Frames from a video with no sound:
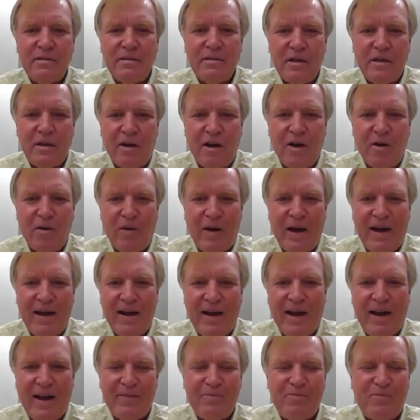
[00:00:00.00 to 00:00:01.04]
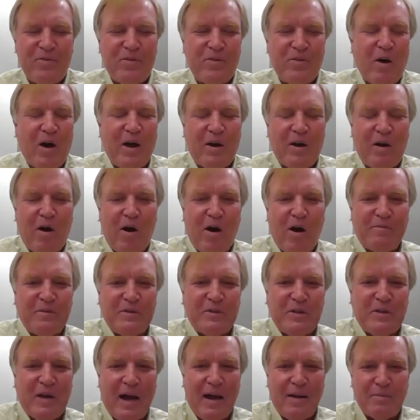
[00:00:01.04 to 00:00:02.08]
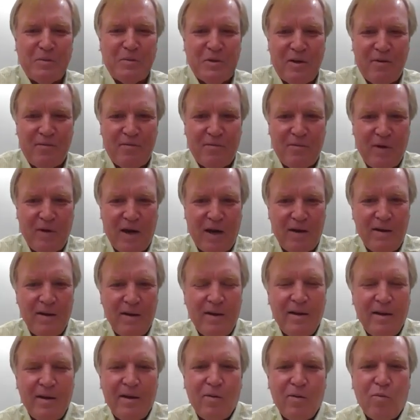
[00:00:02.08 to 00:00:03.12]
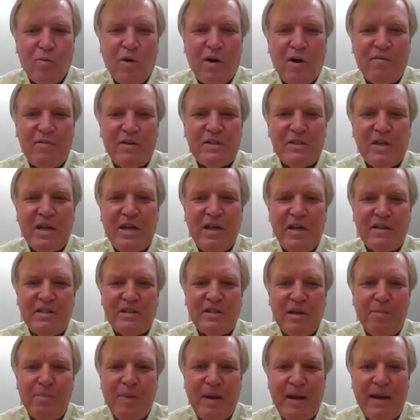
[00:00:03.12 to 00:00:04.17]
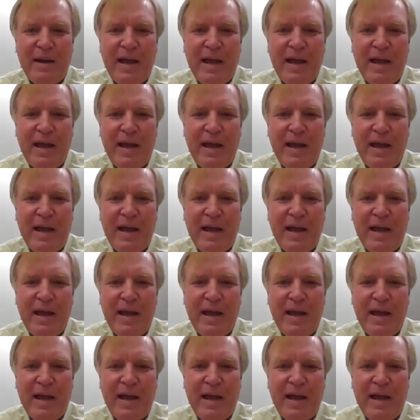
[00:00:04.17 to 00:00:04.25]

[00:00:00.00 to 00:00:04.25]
You know, I thought oftentimes if one of us kids had been